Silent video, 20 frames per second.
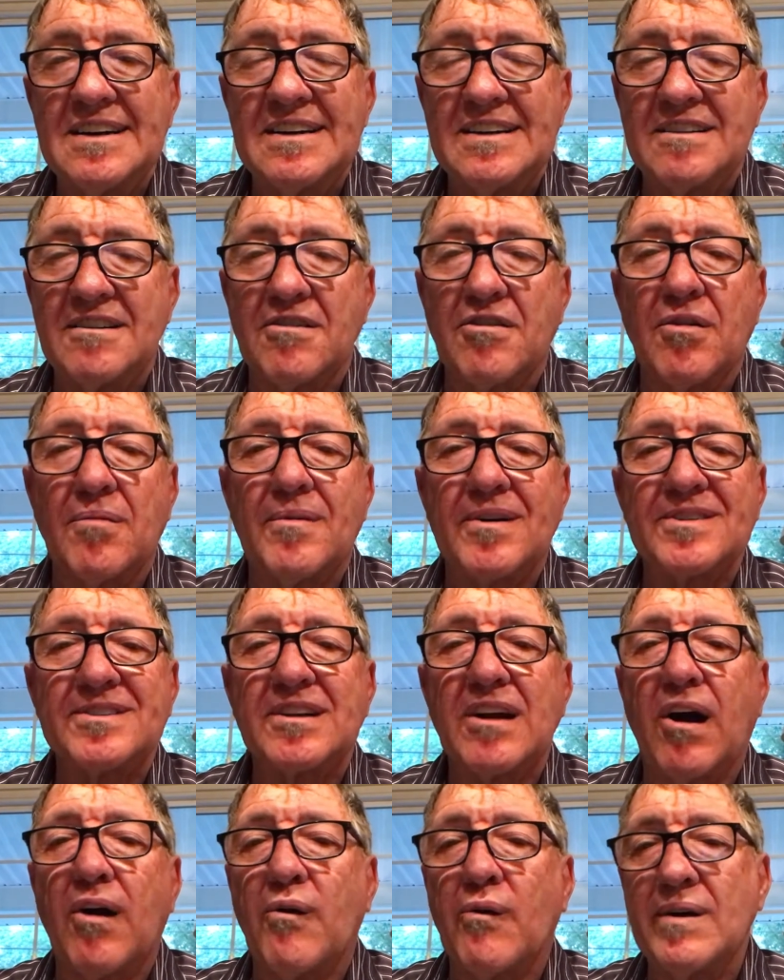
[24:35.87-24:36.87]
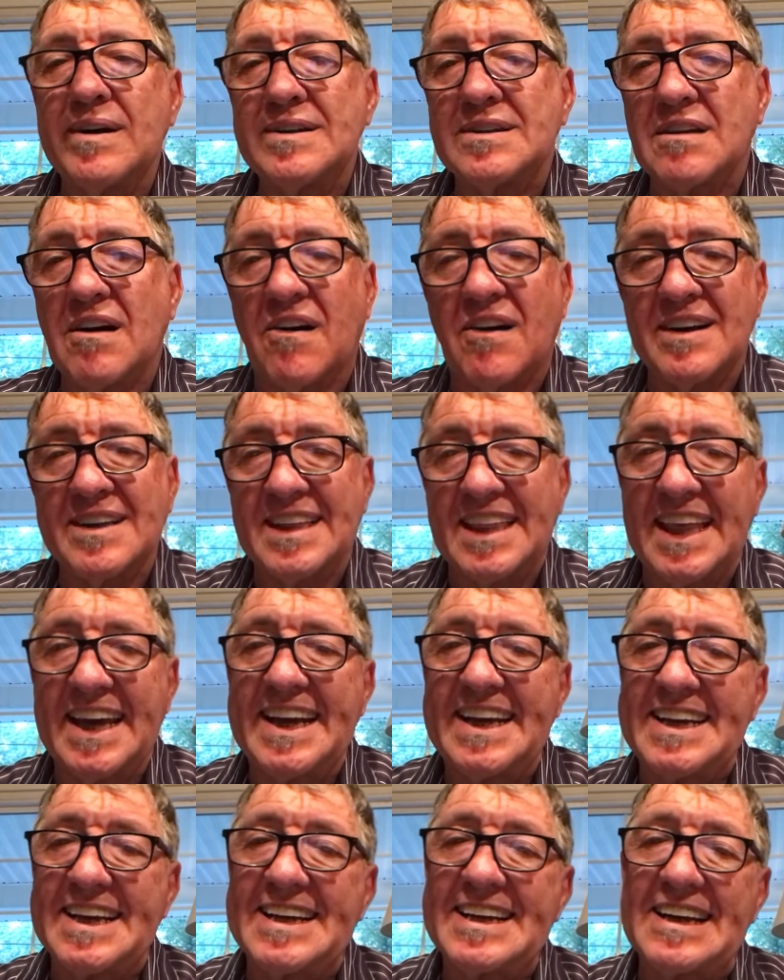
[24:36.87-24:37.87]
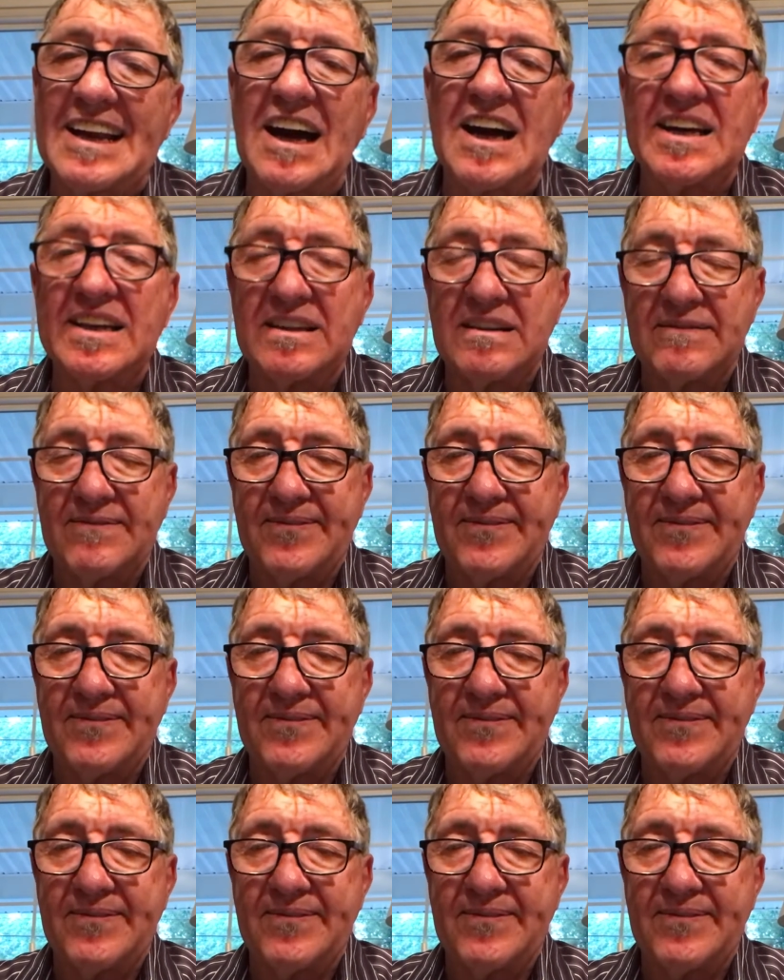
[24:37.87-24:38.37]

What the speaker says: They're almost always on late at night.